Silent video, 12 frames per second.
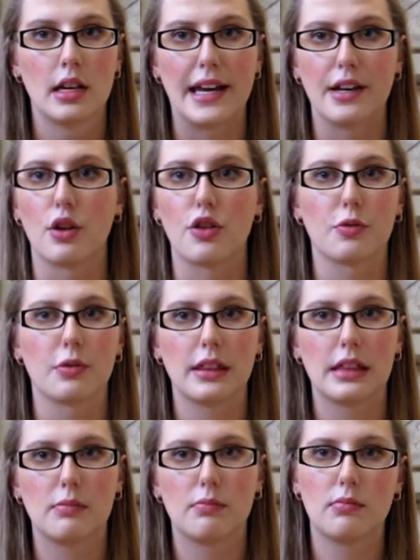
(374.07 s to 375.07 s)
don't know.
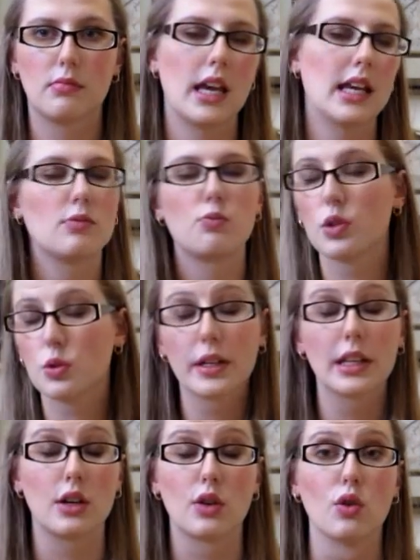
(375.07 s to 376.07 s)
It was
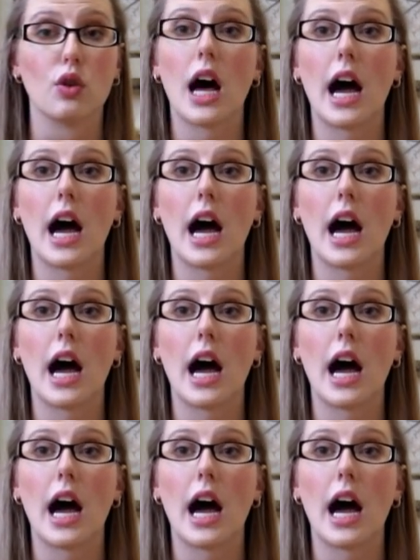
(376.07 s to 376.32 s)
really cool.